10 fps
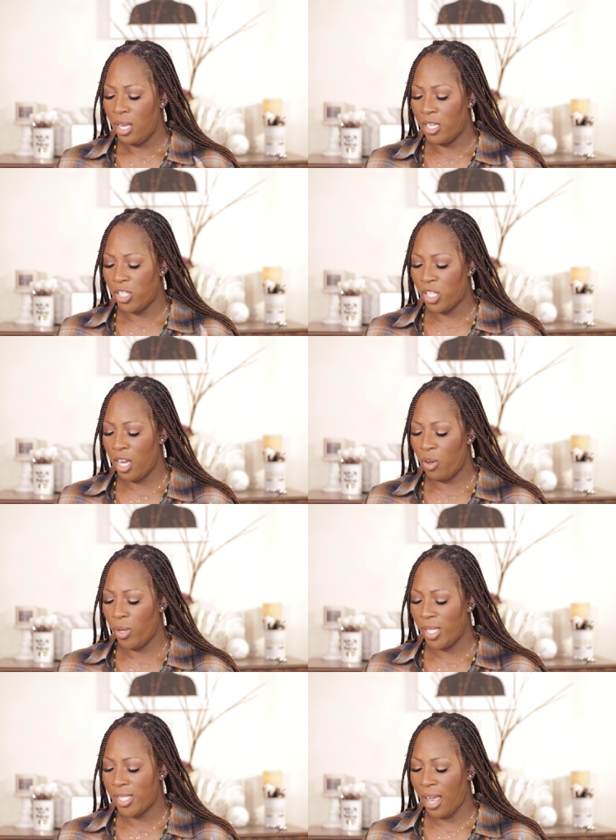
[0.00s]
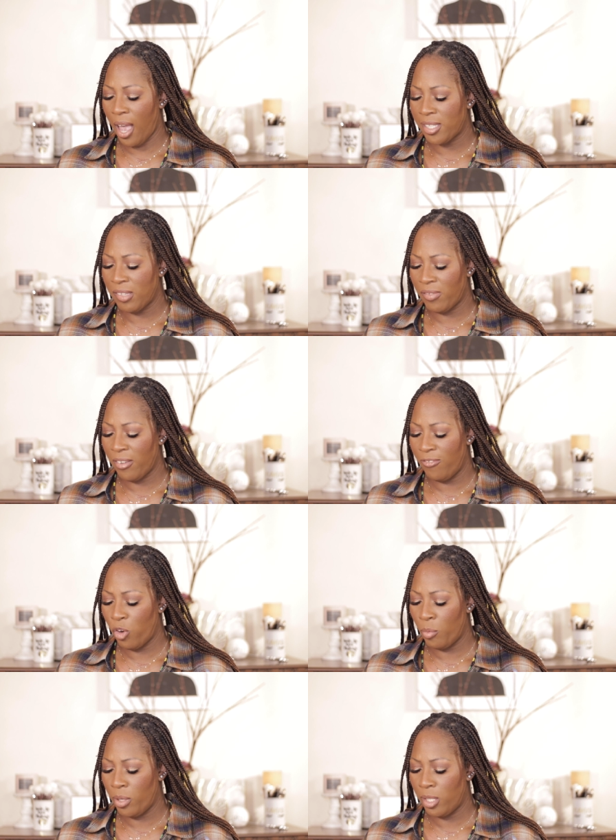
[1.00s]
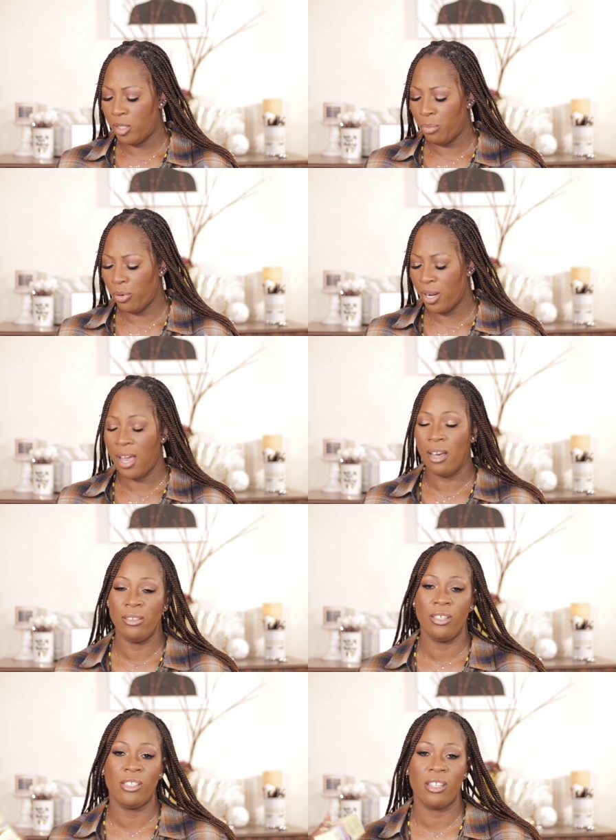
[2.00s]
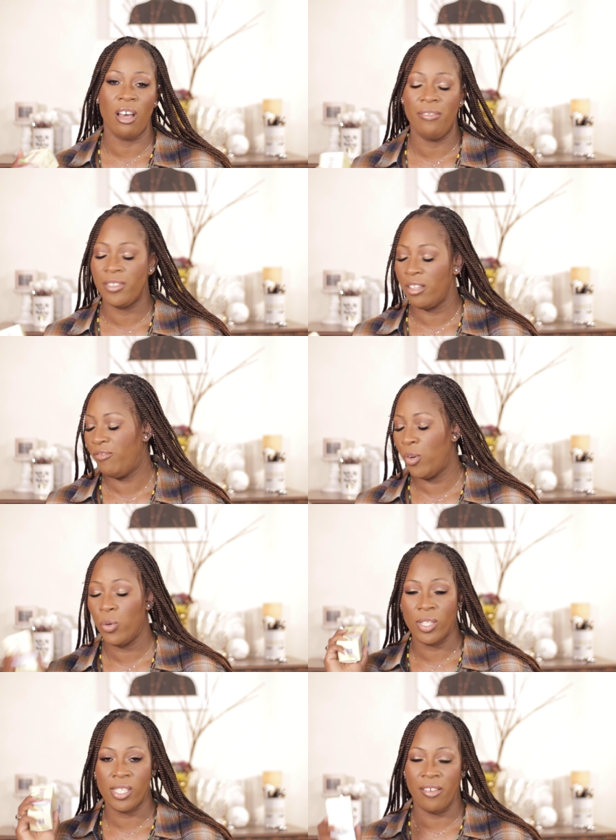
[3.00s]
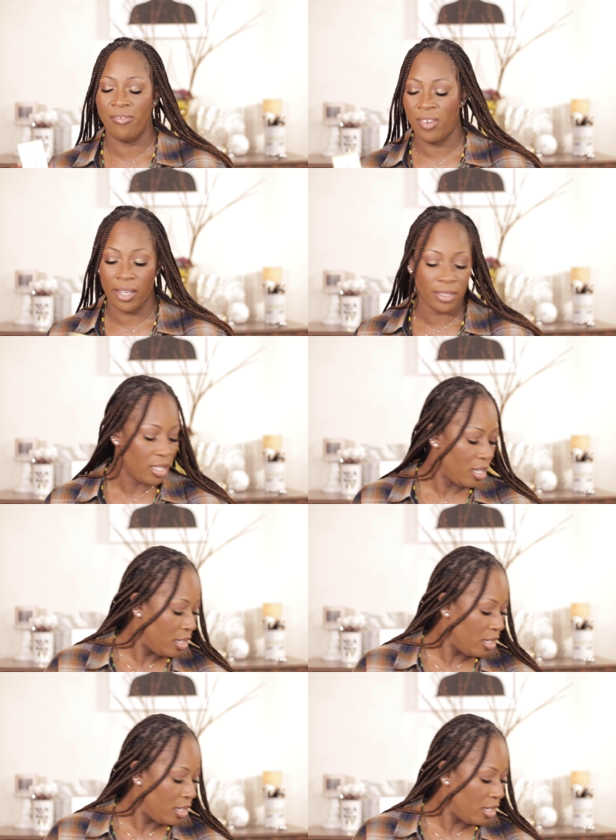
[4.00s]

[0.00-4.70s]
and shake well to activate formula to bring out the soft focus effect.